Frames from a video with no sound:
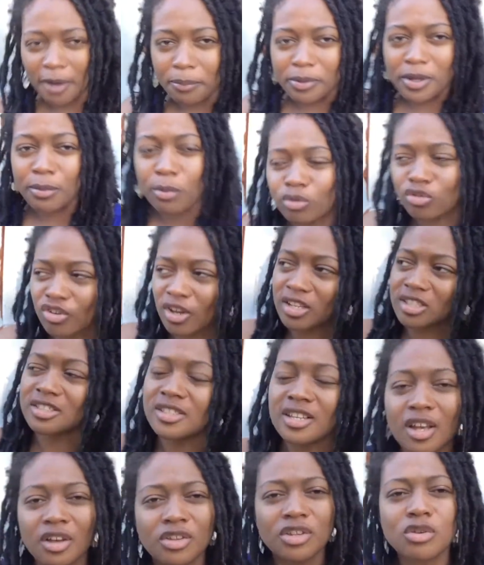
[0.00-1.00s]
people who try to
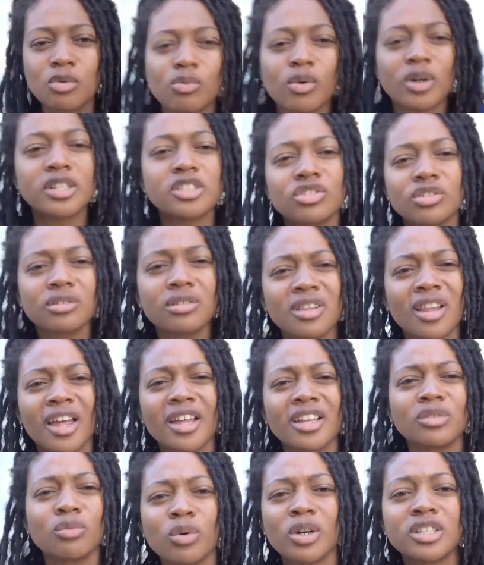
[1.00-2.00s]
tell you what
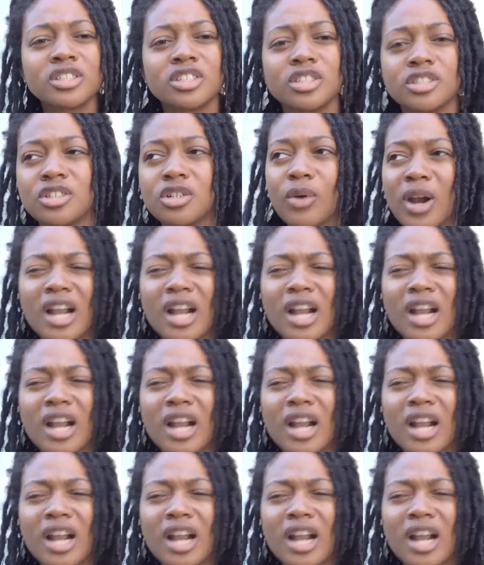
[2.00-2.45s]
to do.